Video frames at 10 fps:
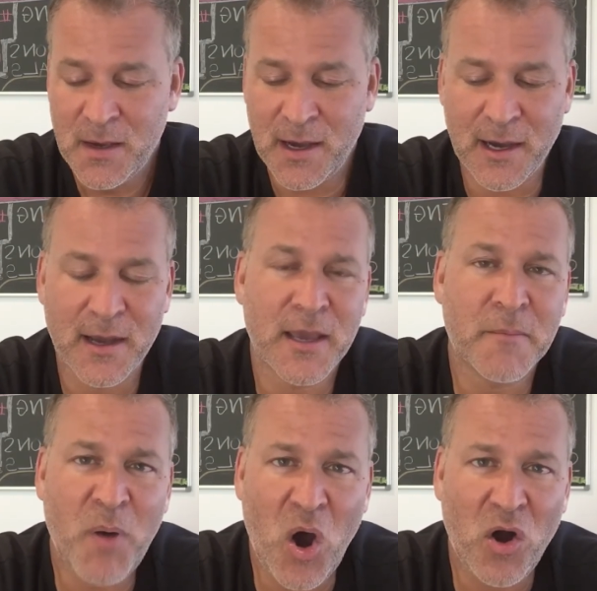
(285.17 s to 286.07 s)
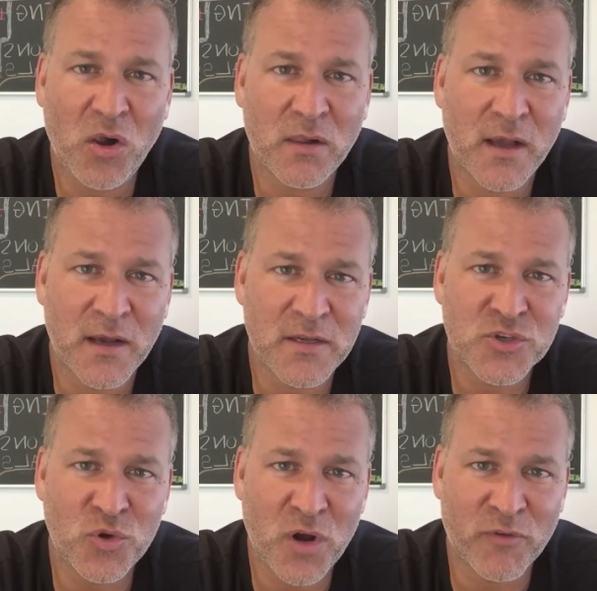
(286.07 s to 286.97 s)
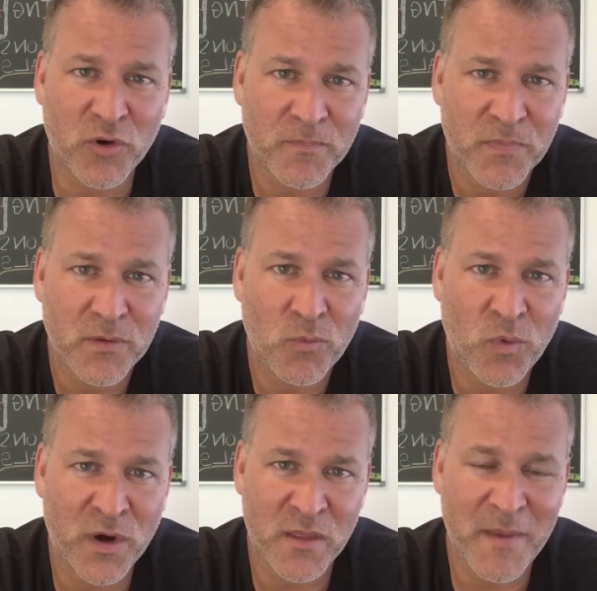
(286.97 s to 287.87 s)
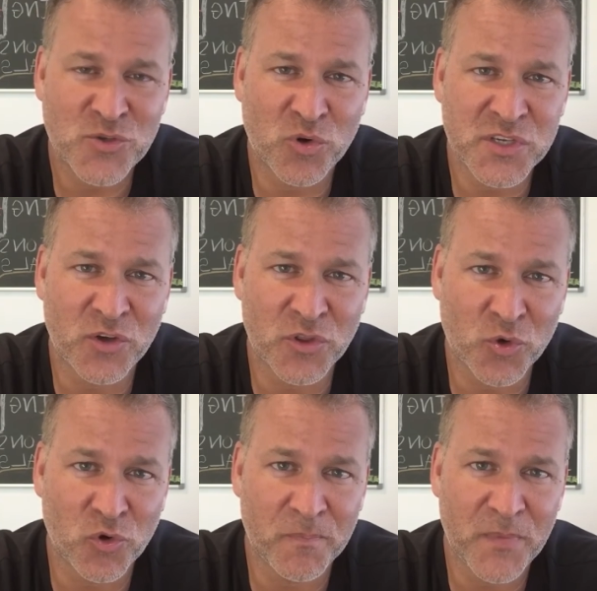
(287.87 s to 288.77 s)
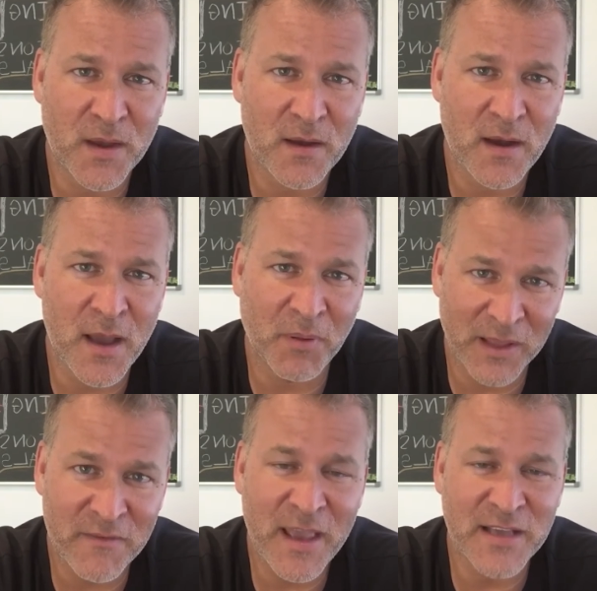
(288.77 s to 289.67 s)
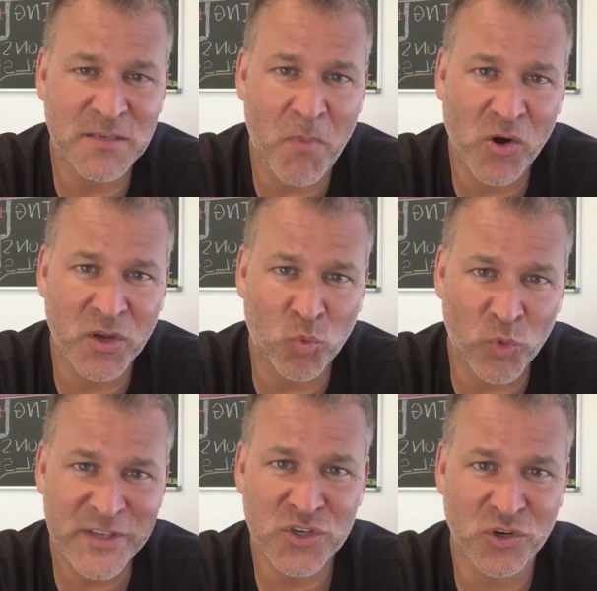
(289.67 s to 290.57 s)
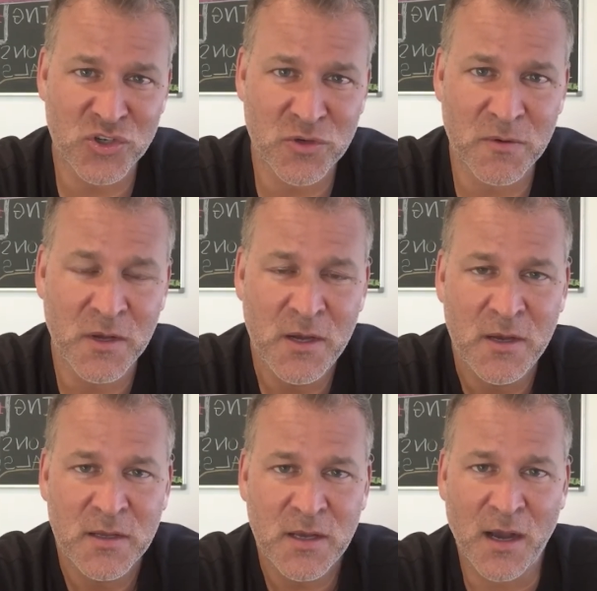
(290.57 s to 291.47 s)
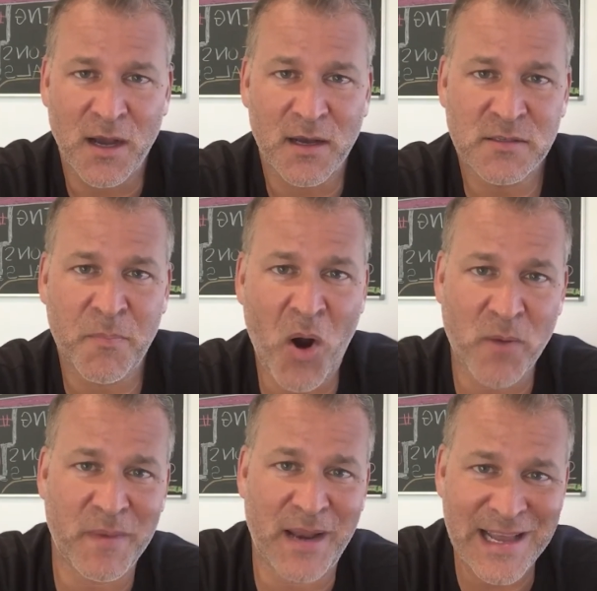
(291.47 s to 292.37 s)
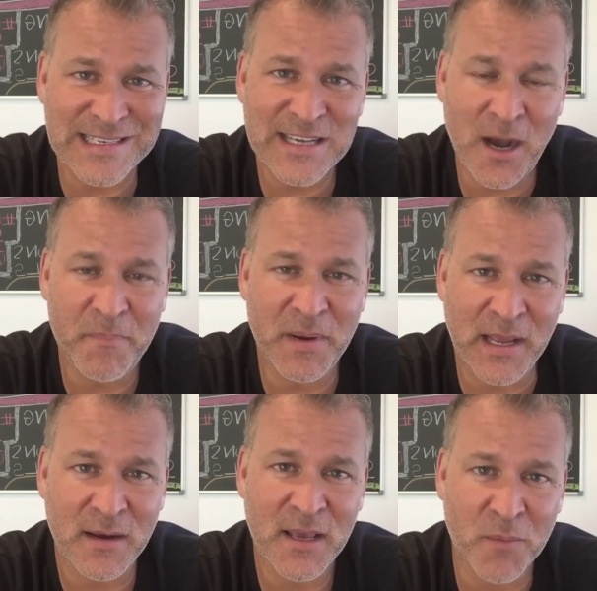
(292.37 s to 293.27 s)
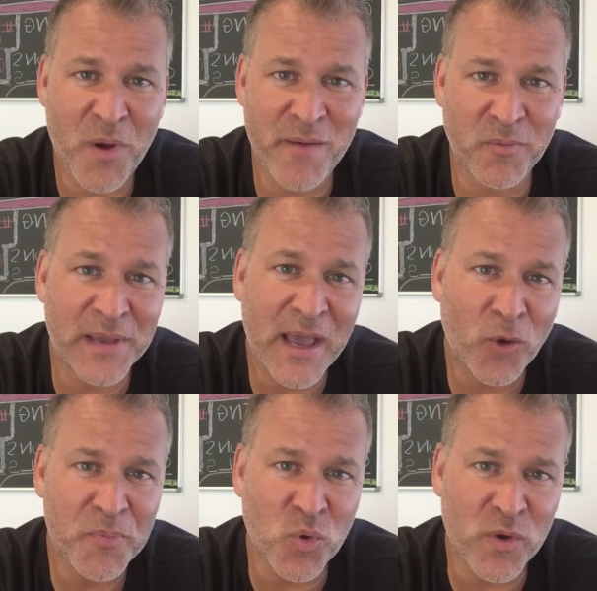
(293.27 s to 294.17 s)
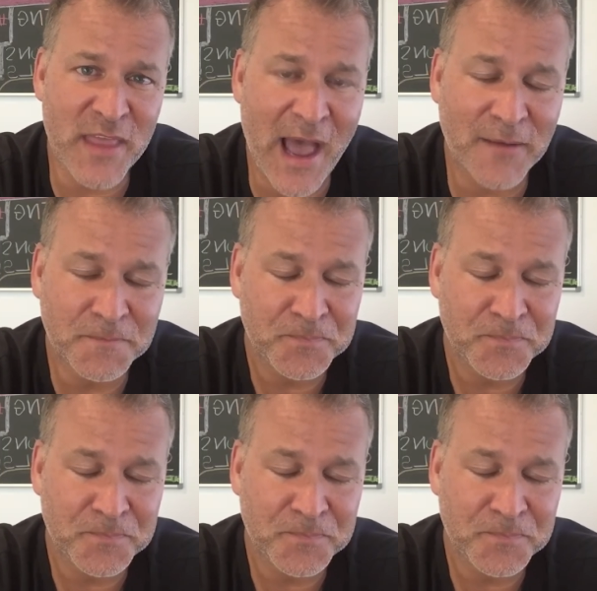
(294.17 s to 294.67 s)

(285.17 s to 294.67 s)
Uh, and Paul uh, Schoonover, one of the mentors here in the group, I believe he has a market research uh, department at his company, and he could probably help you with that.